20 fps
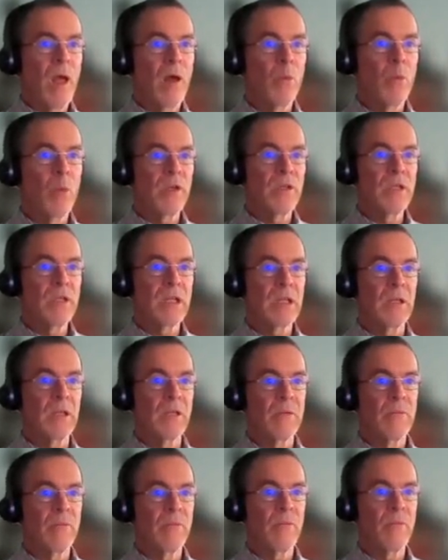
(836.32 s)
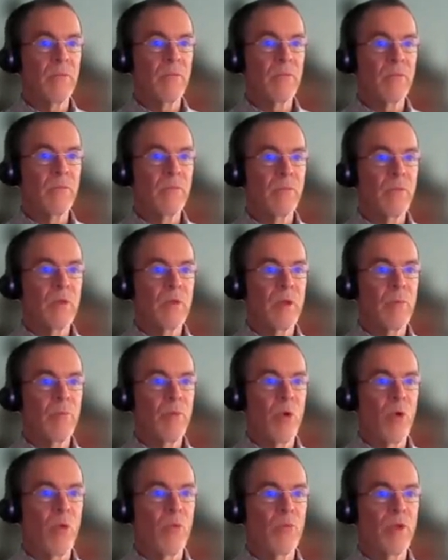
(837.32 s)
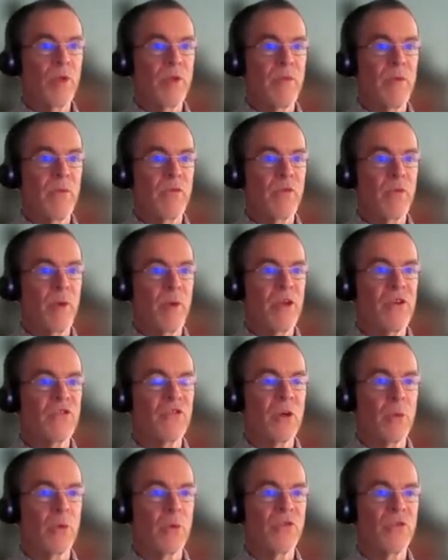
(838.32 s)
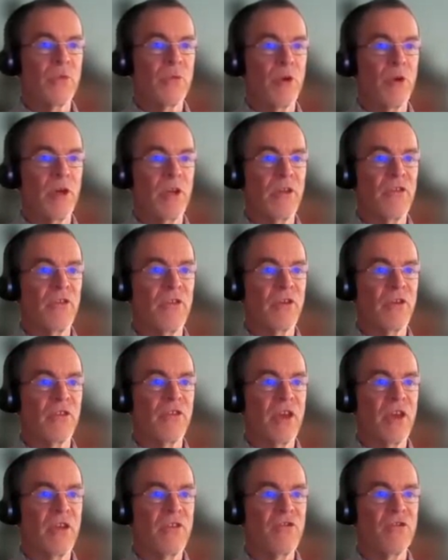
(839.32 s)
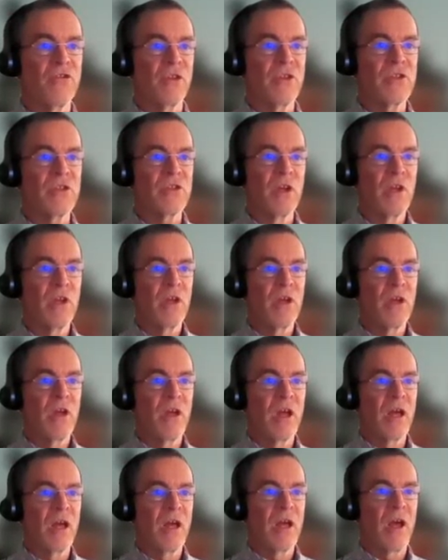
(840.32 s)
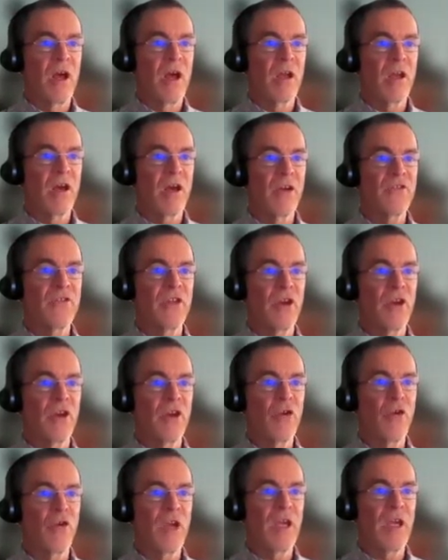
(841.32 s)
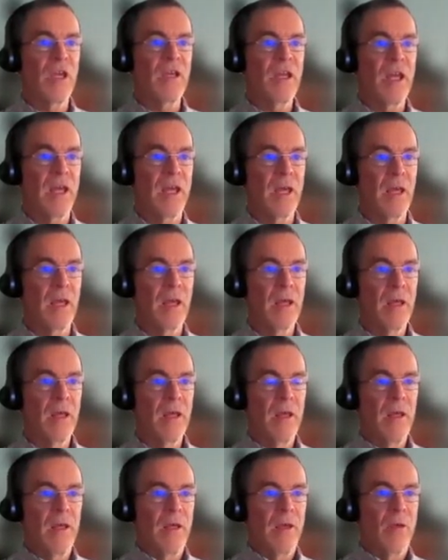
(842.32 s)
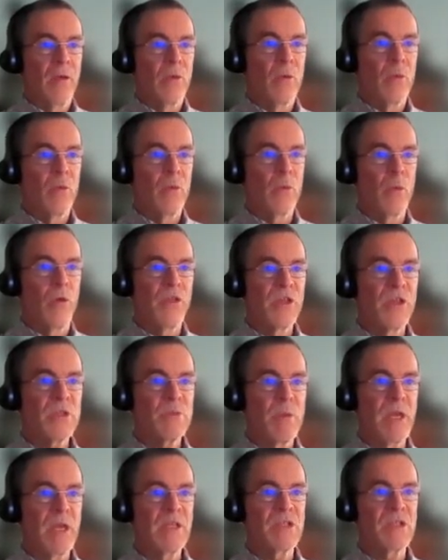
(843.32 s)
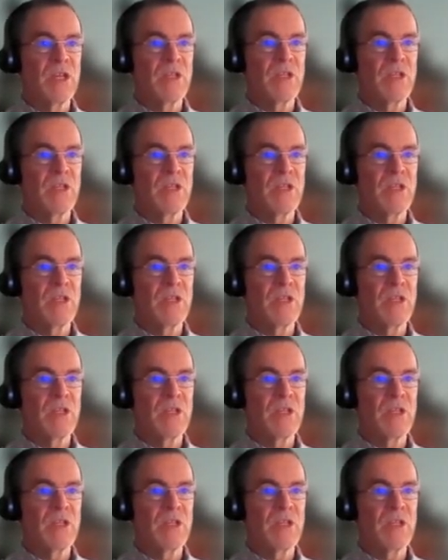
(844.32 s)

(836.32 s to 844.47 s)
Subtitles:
And one little important bit of information I want to bring to your attention is highlighted in green here. What this means